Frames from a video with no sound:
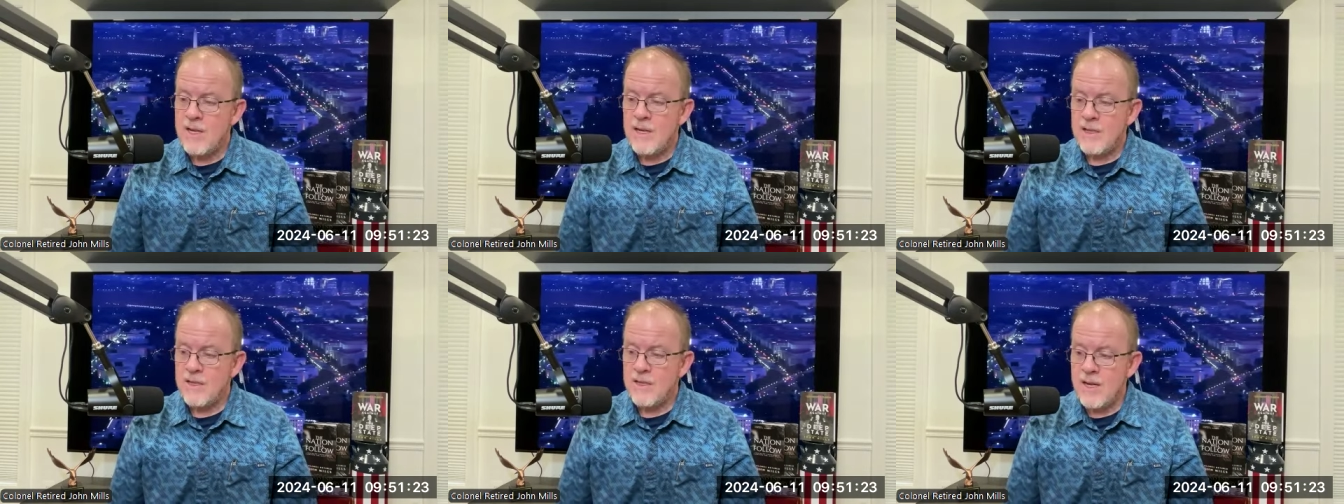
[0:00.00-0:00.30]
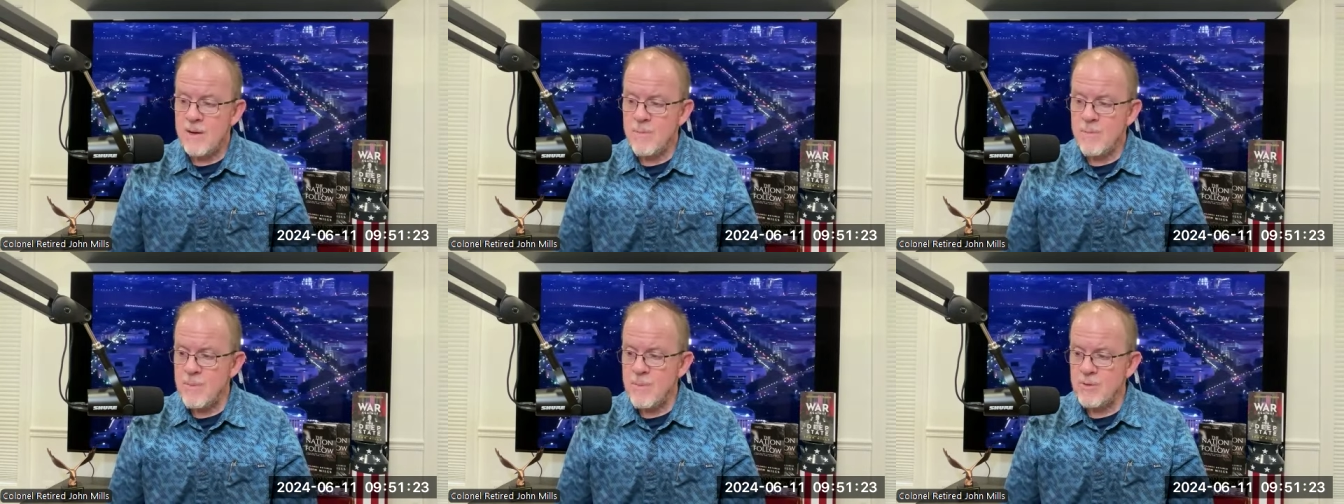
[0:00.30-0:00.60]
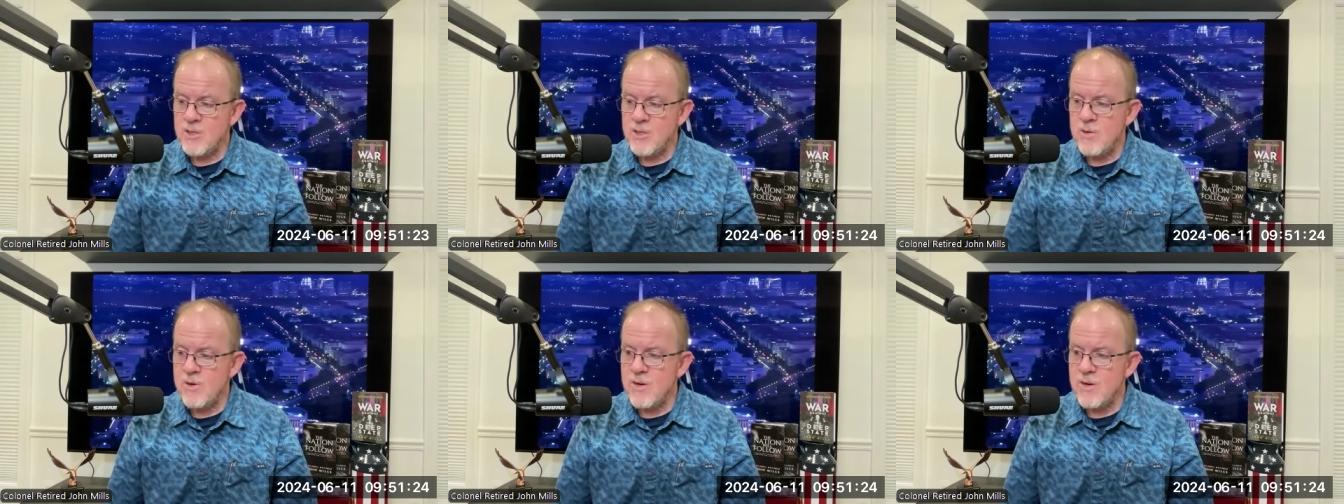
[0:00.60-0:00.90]
A lot of
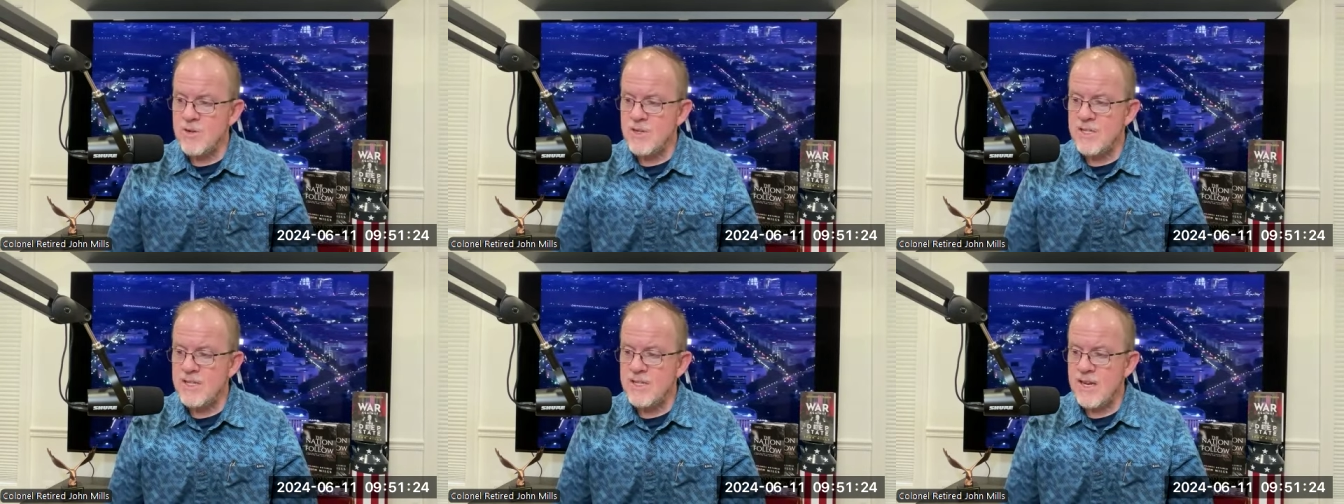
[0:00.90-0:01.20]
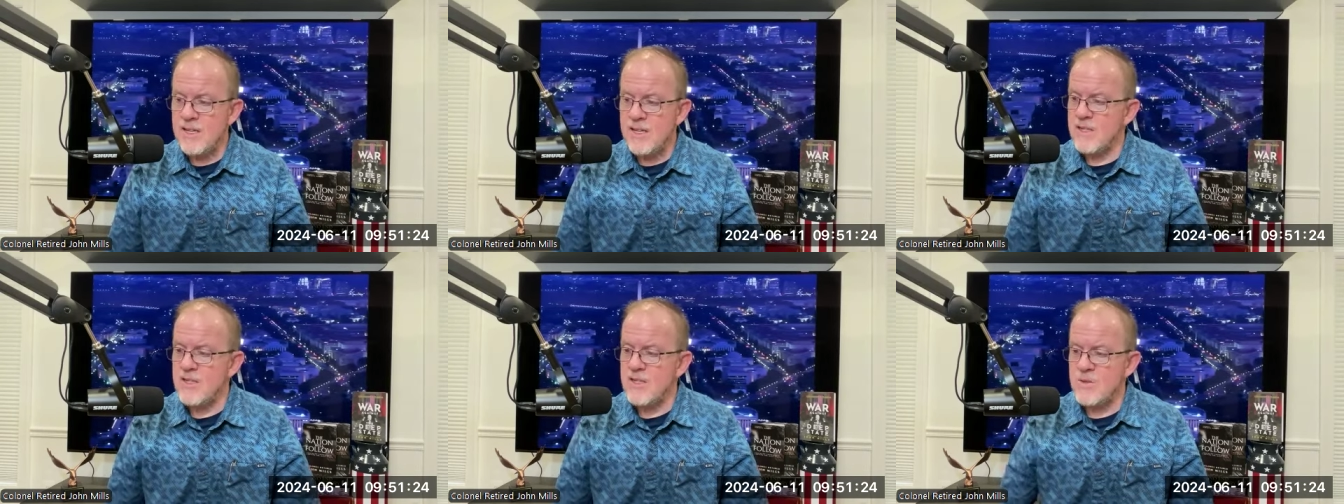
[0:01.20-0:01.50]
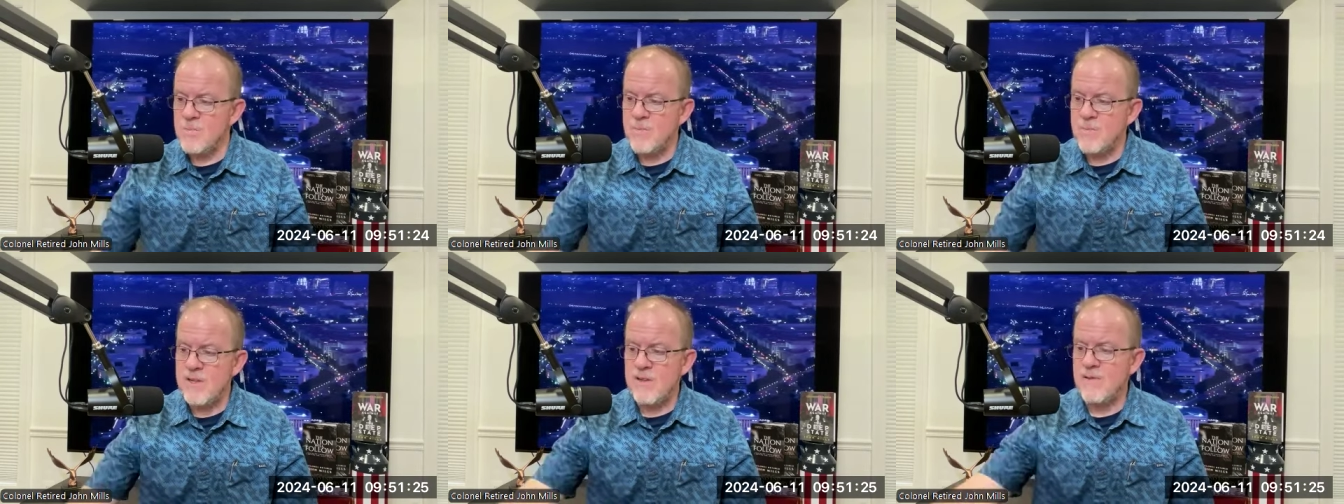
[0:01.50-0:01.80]
people don't understand this
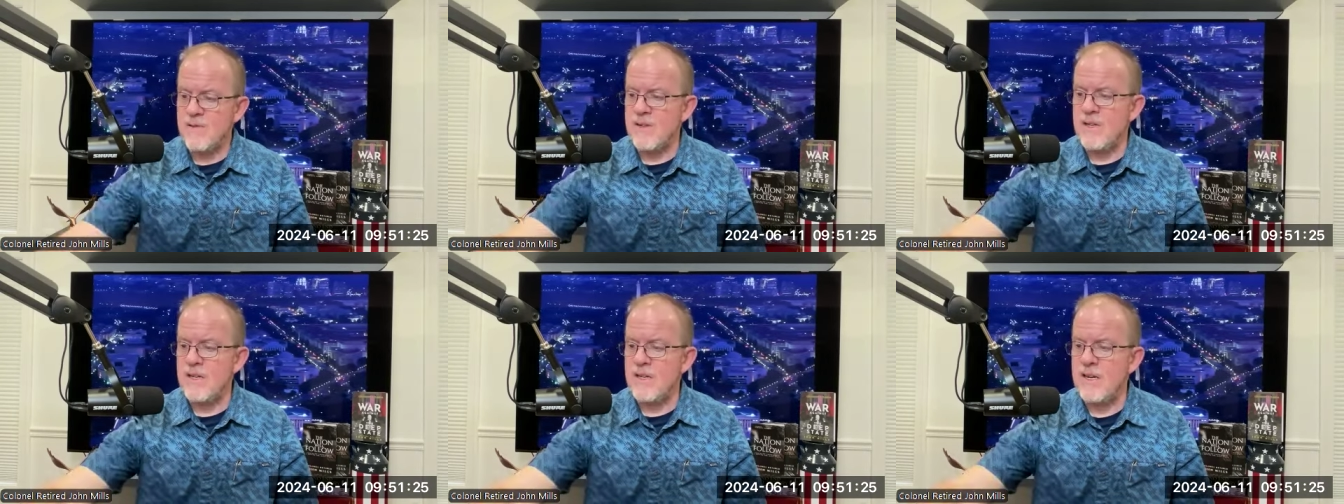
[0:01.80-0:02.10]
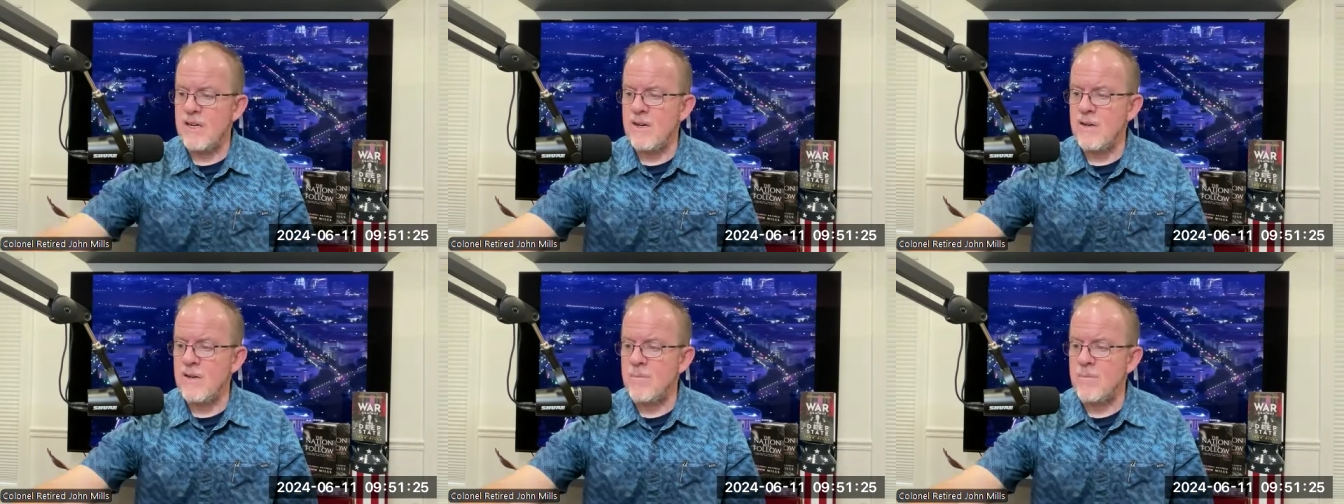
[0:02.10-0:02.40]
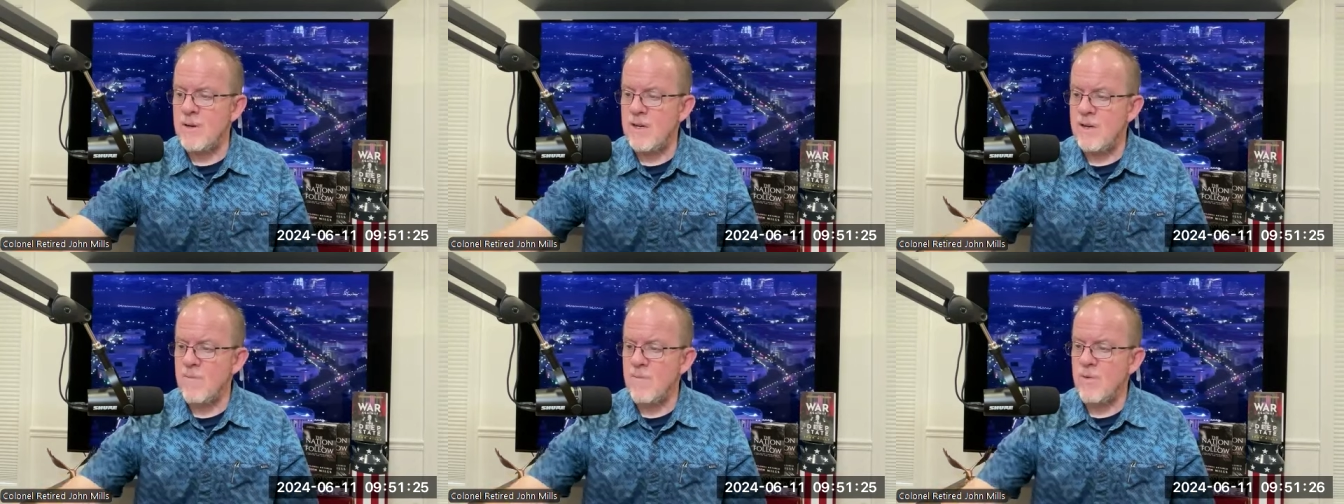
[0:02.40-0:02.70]
pivot here,
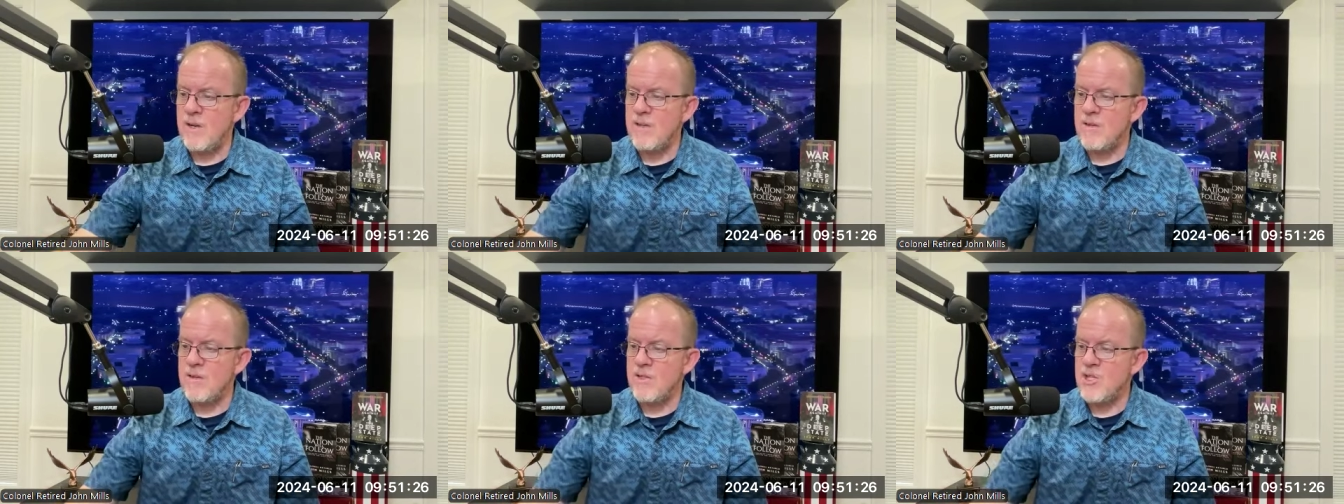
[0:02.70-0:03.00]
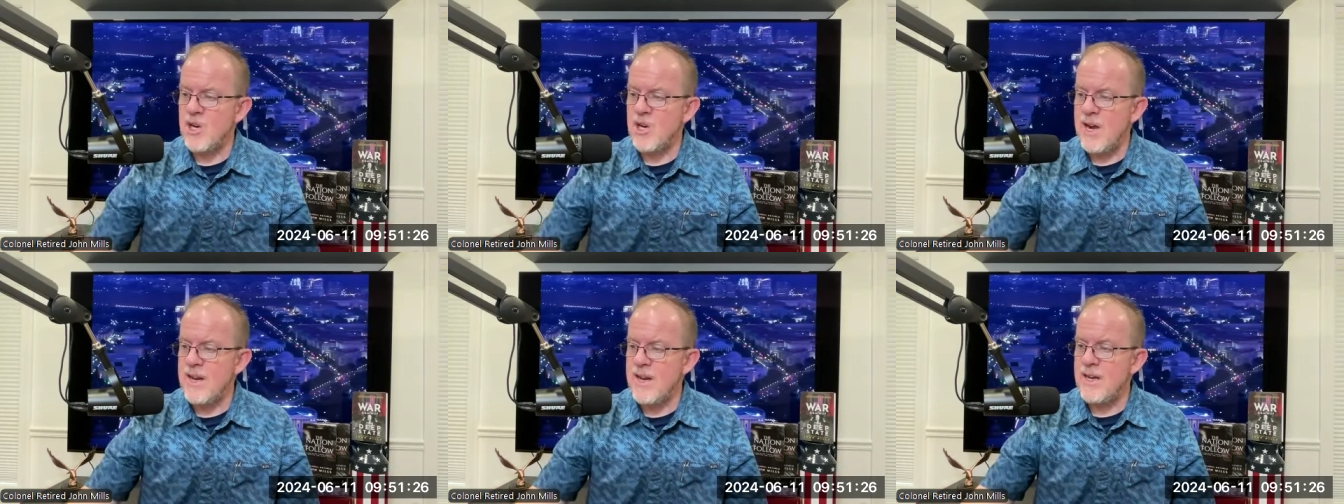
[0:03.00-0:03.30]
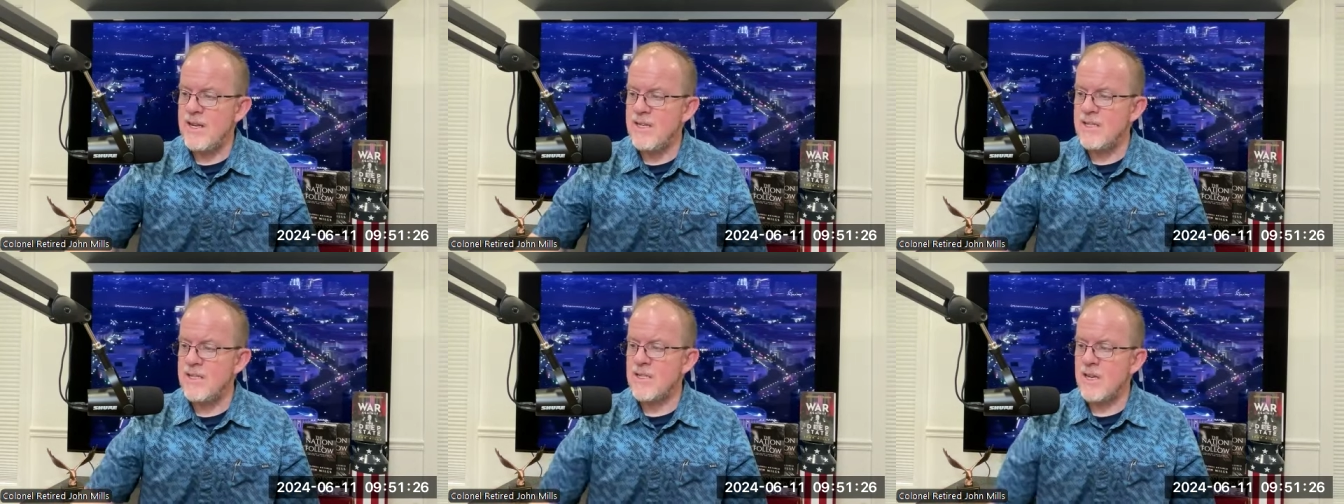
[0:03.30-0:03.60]
but when
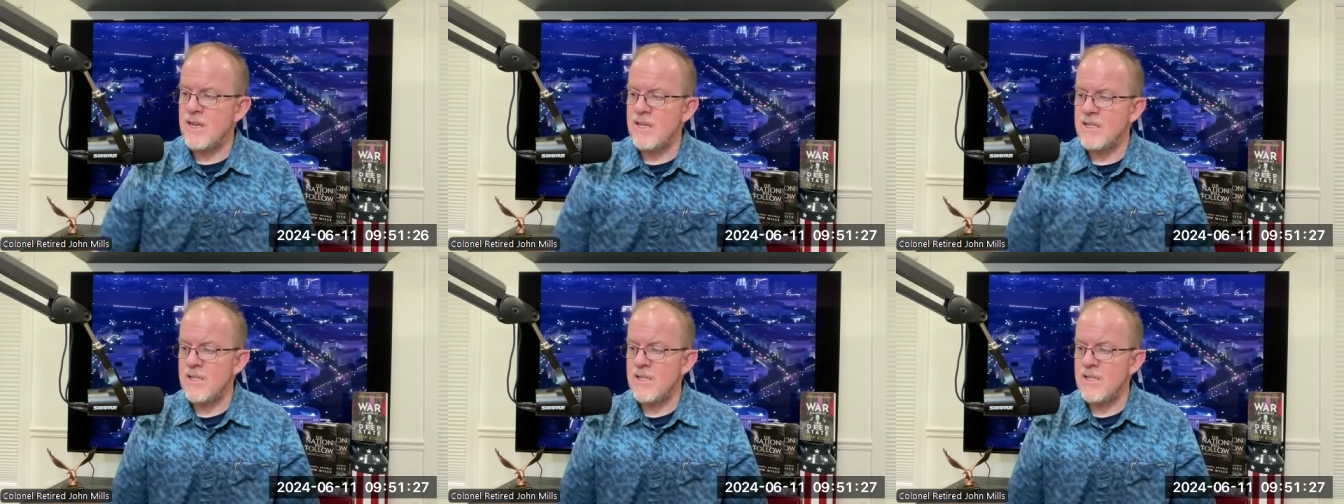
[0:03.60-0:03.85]
Chinese